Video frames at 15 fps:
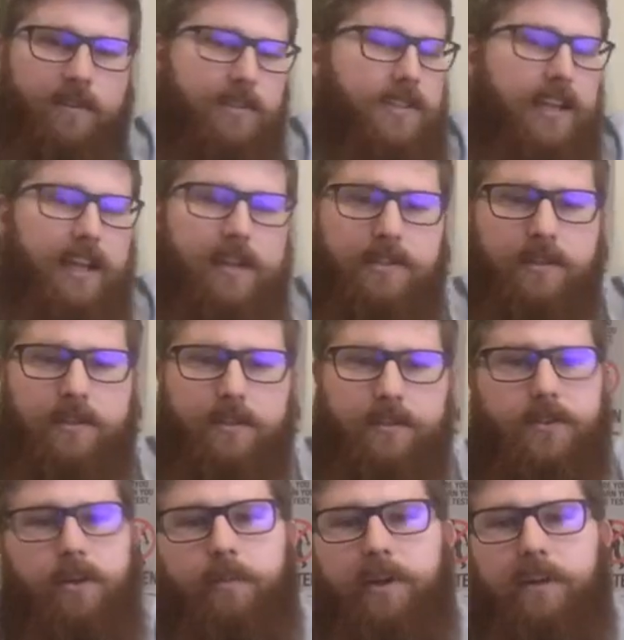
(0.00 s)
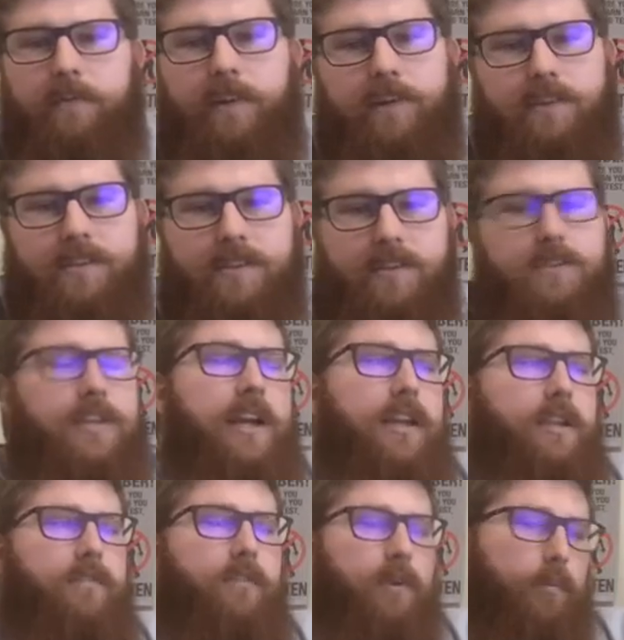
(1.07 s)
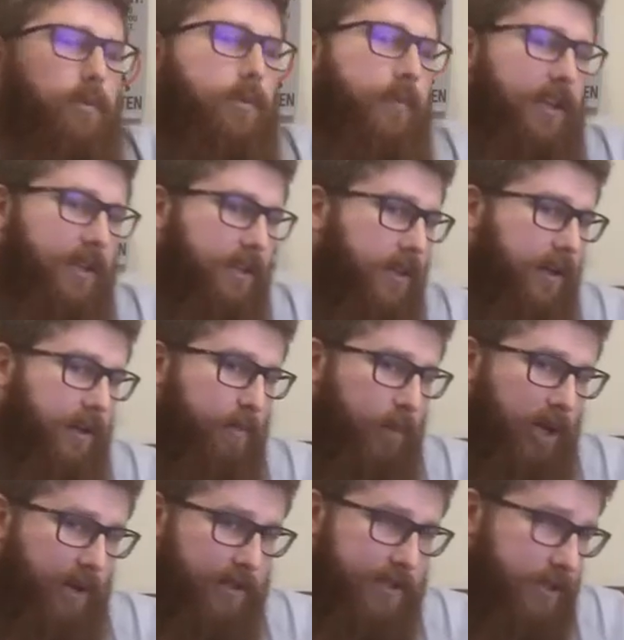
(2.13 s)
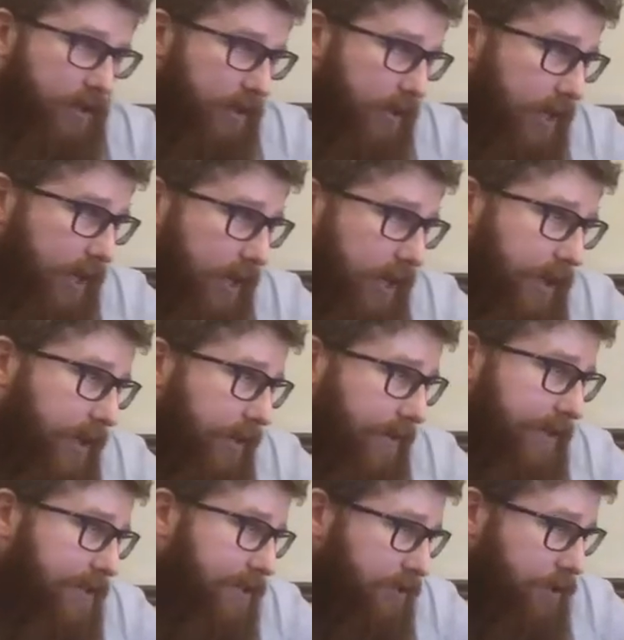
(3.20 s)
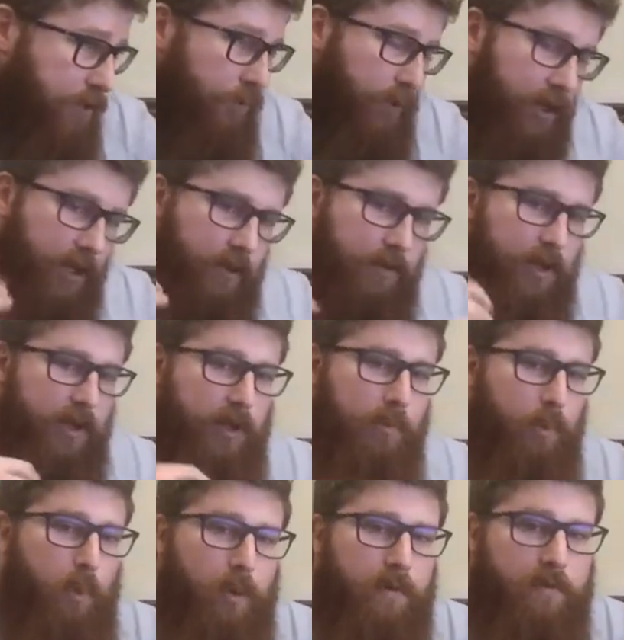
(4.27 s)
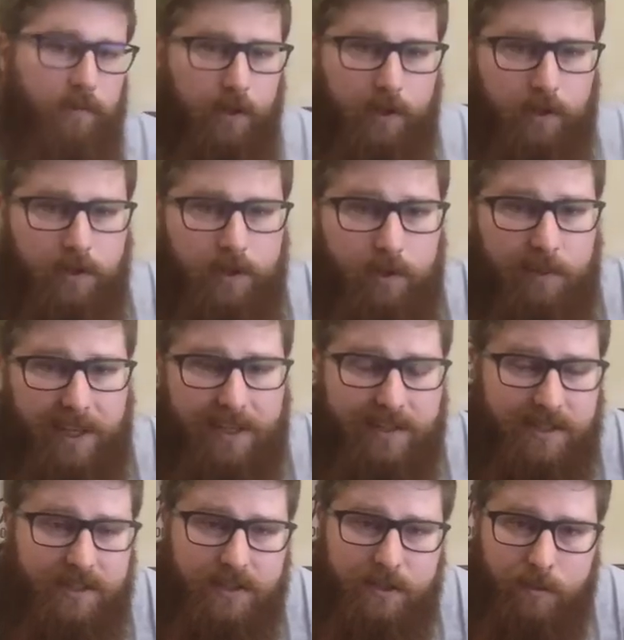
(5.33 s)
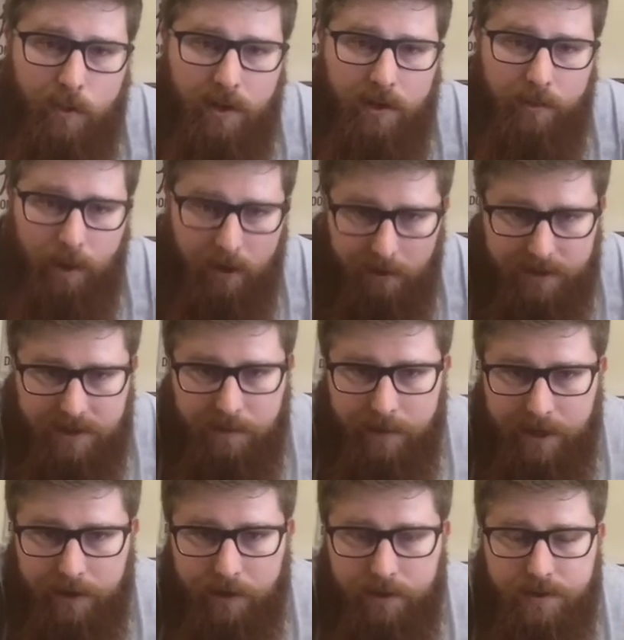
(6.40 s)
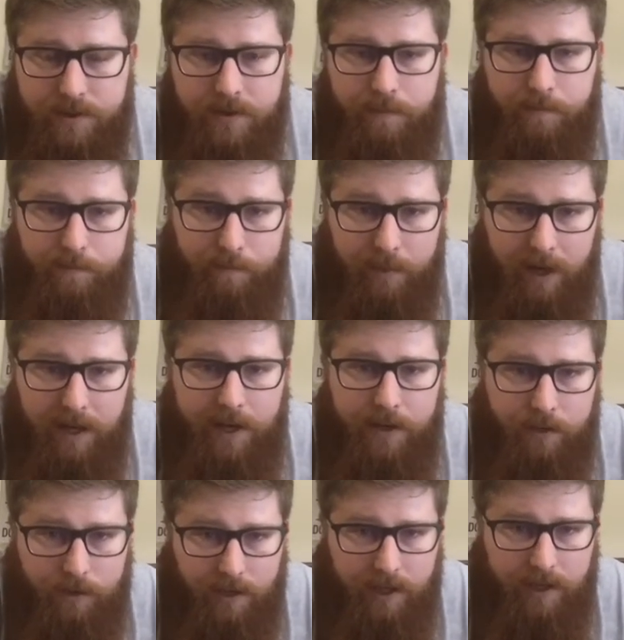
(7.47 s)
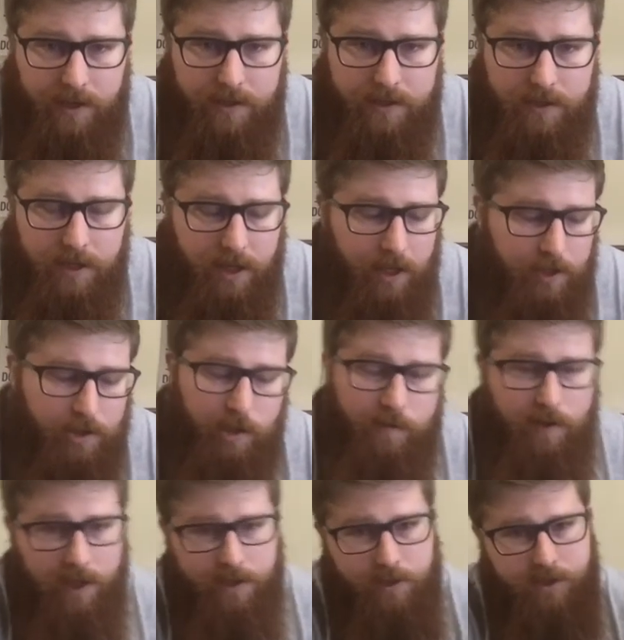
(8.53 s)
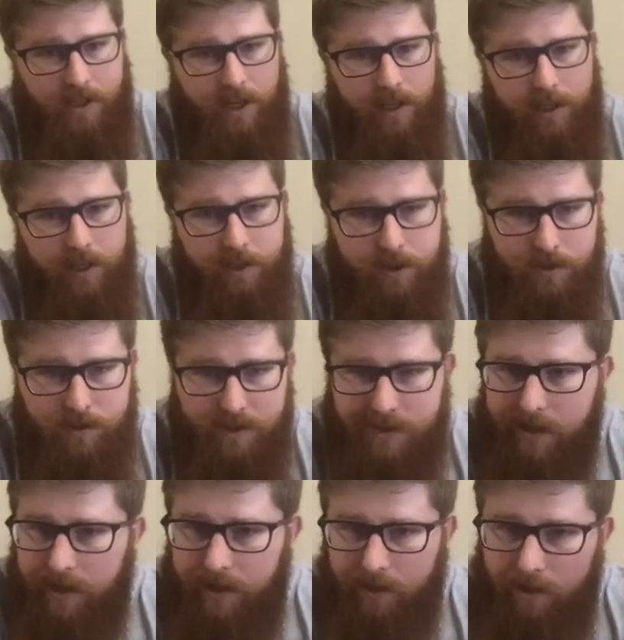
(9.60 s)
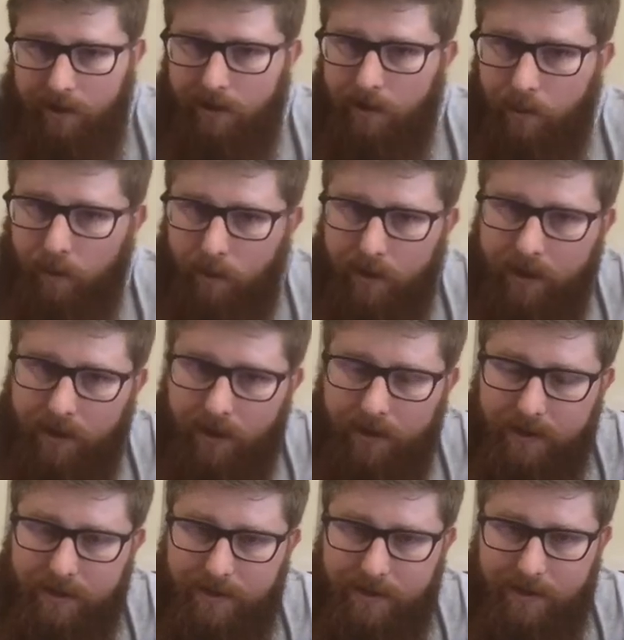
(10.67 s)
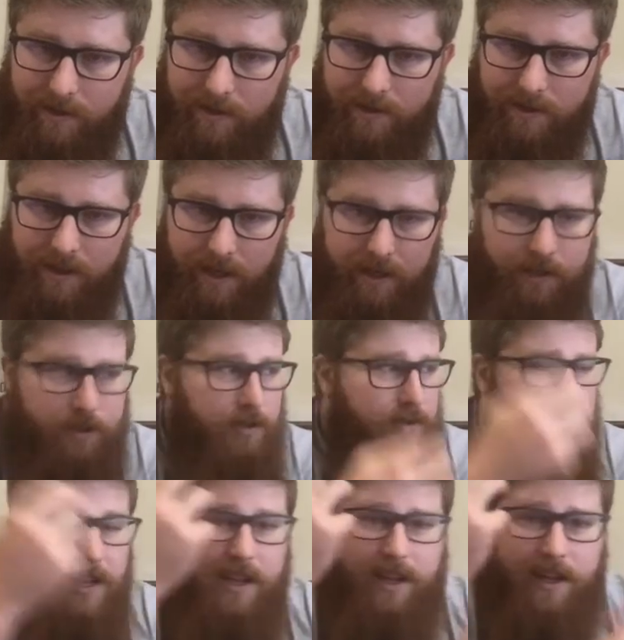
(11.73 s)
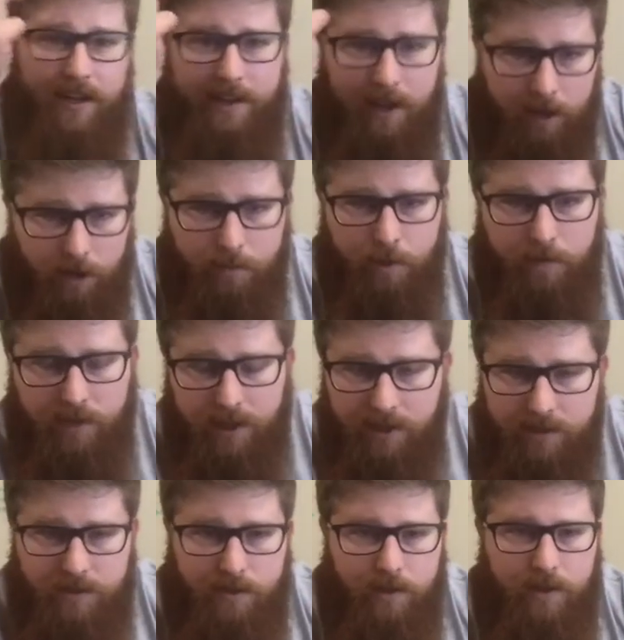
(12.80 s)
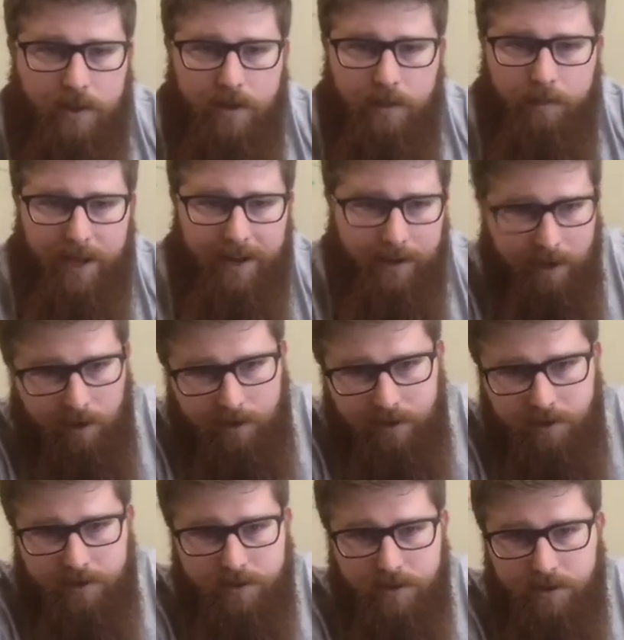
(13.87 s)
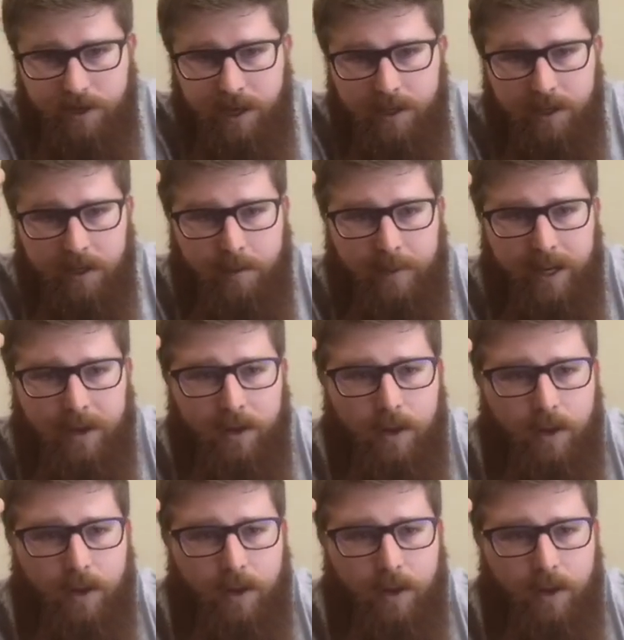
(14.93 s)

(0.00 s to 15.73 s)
case and there's no benefit to society for implementing their policy. This is really, really important for you to do because this is where the policymakers buy your case. So you've got your stock issues saying, look, we're winning on these stock issues, and now you're moving into the impact calculus or talking about